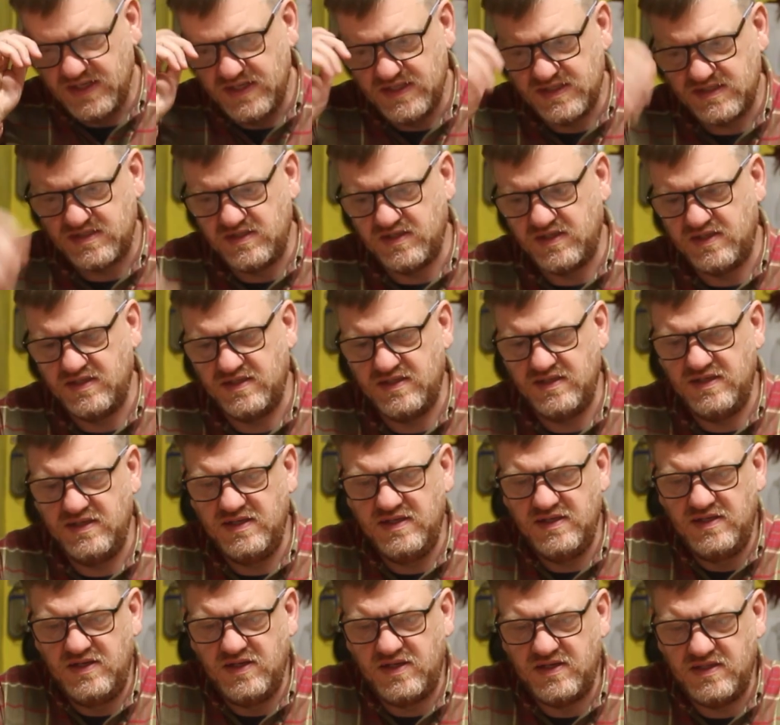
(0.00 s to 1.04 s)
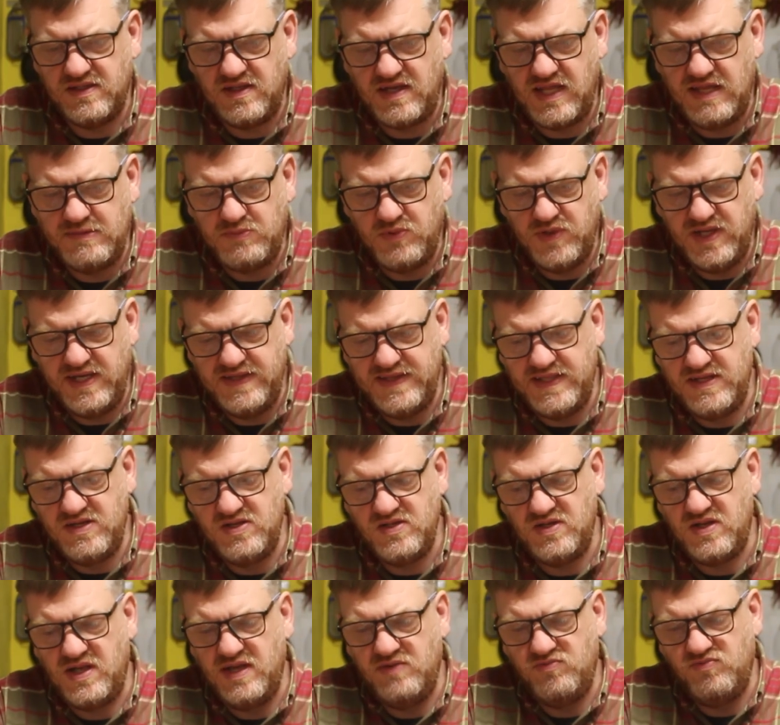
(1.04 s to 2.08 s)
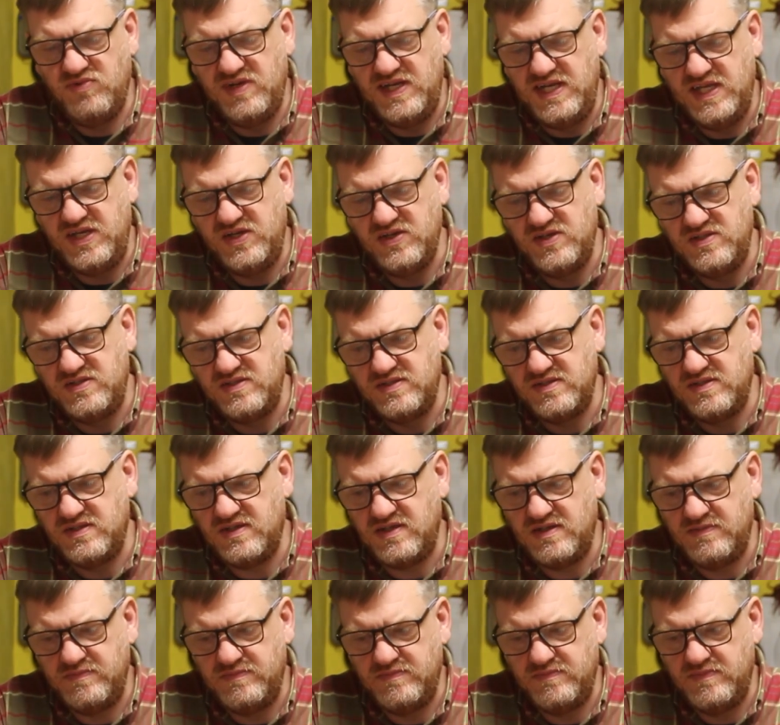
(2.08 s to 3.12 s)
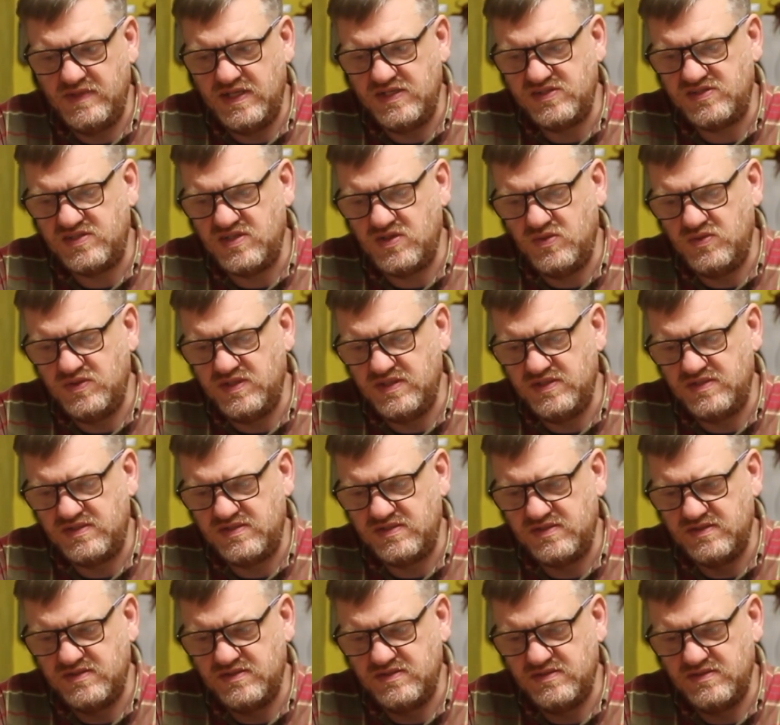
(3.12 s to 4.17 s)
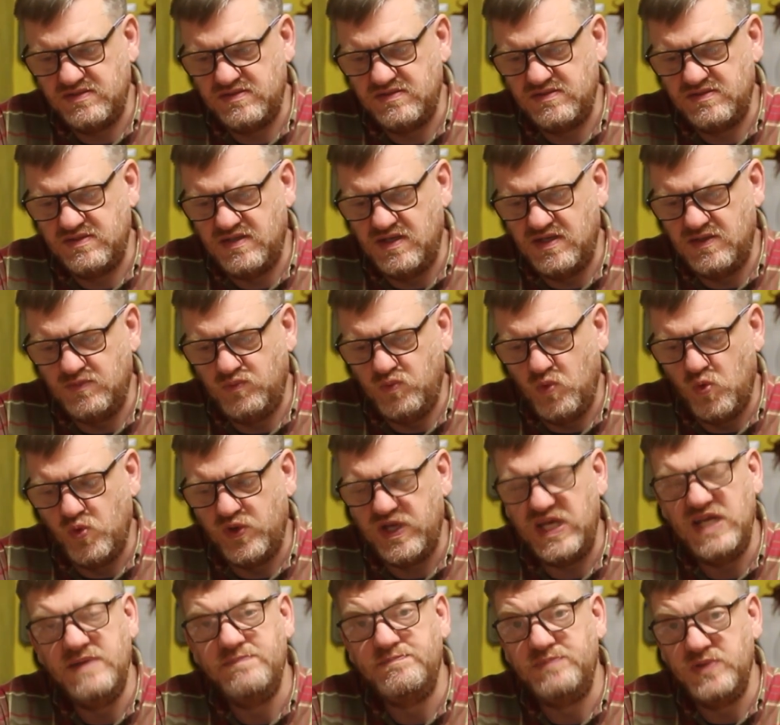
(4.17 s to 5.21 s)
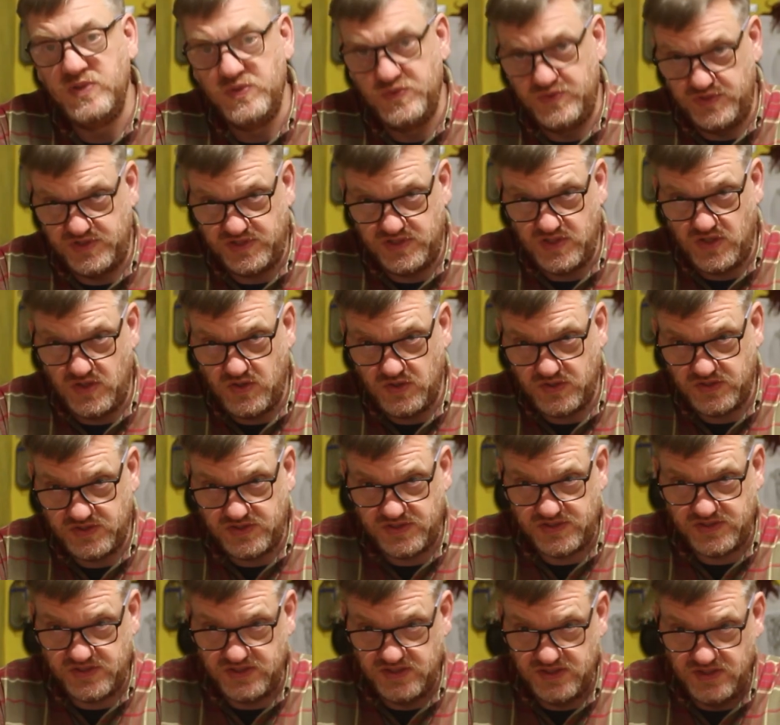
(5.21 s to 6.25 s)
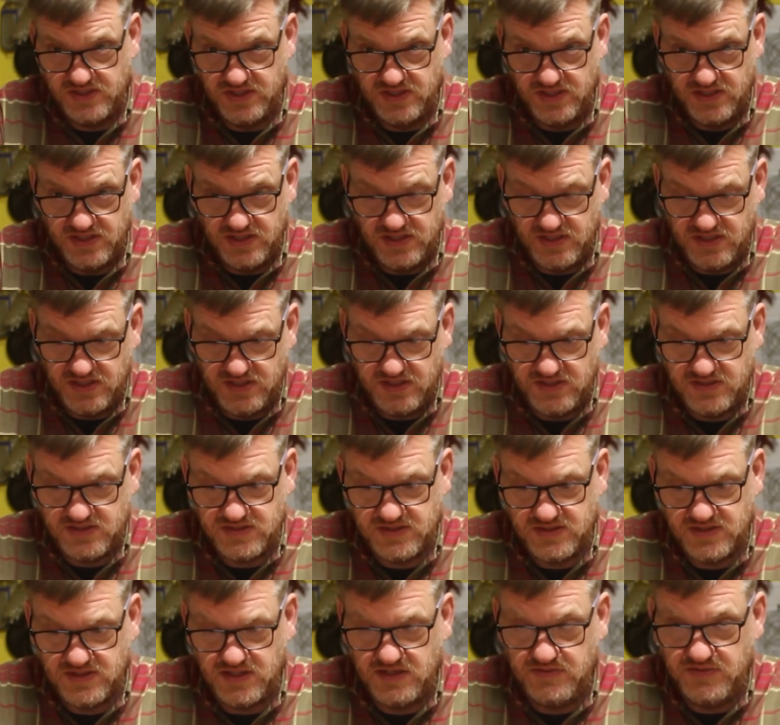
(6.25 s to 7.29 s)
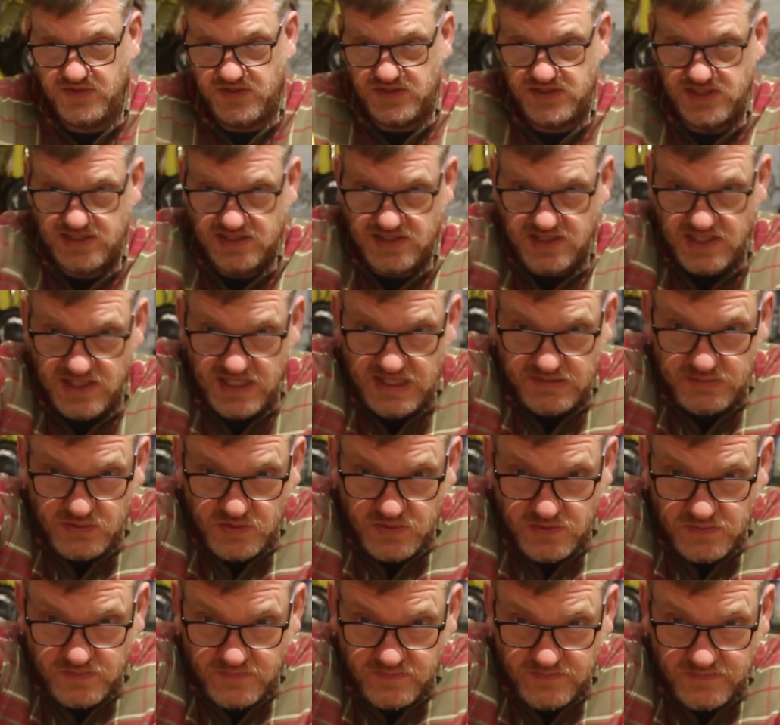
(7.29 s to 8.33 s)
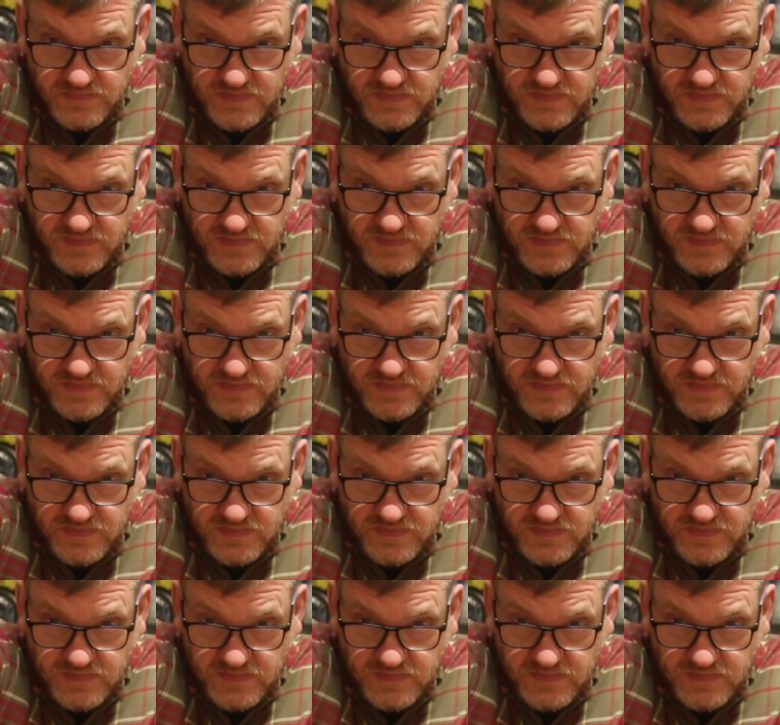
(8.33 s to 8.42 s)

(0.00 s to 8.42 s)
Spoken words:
Let's look at the label here. They look like really good. They're sold as a walking boot socks. I don't know if you can see the label.